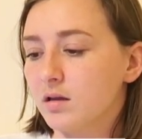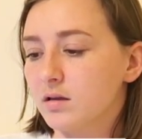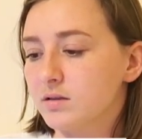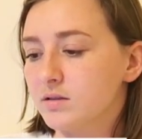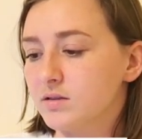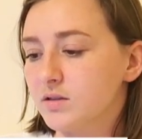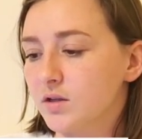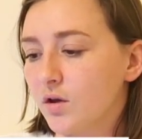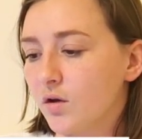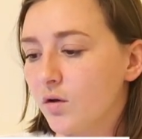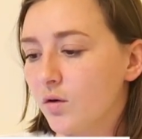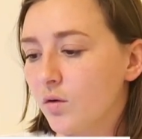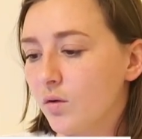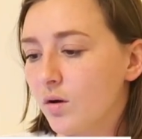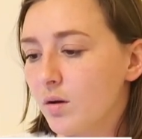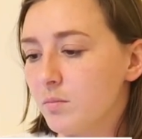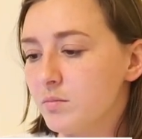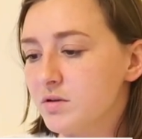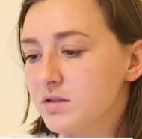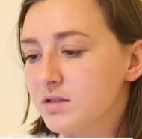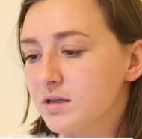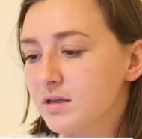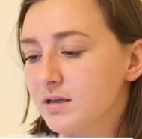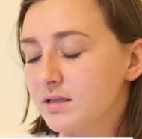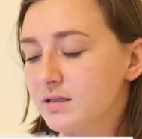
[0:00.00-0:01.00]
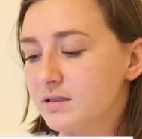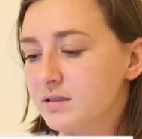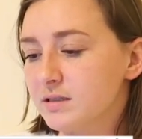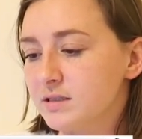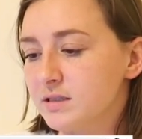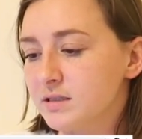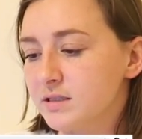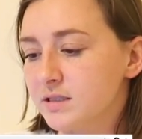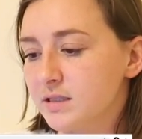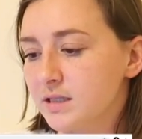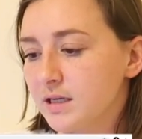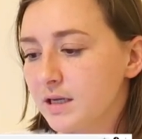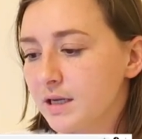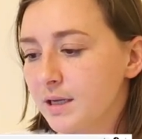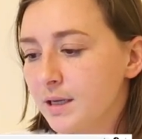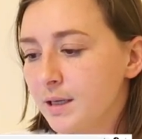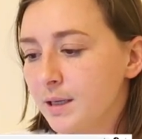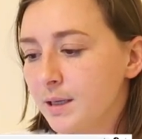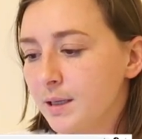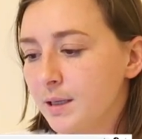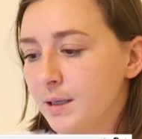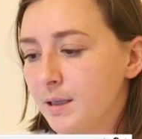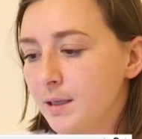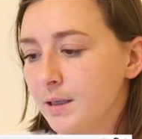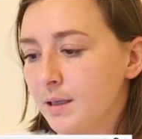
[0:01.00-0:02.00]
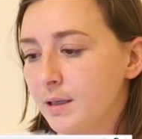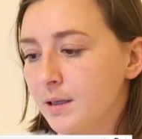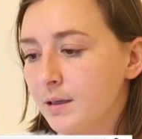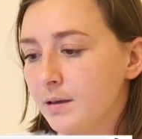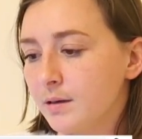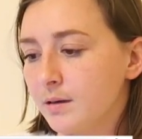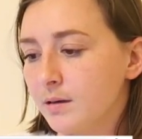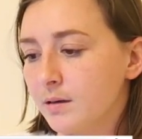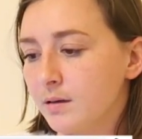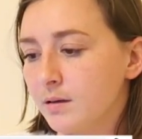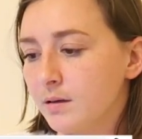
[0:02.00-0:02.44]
So I'm just going to say